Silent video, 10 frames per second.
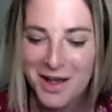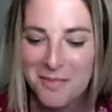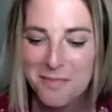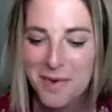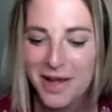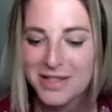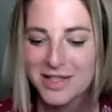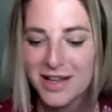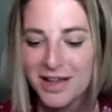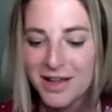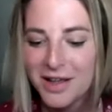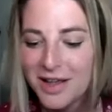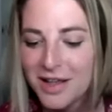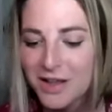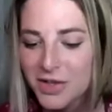Um, but uh,
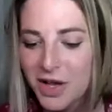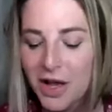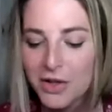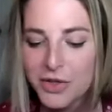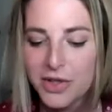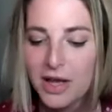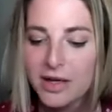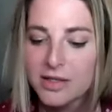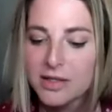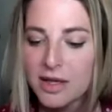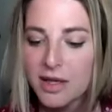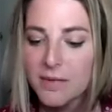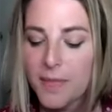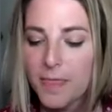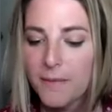so I'll do that. It's uh,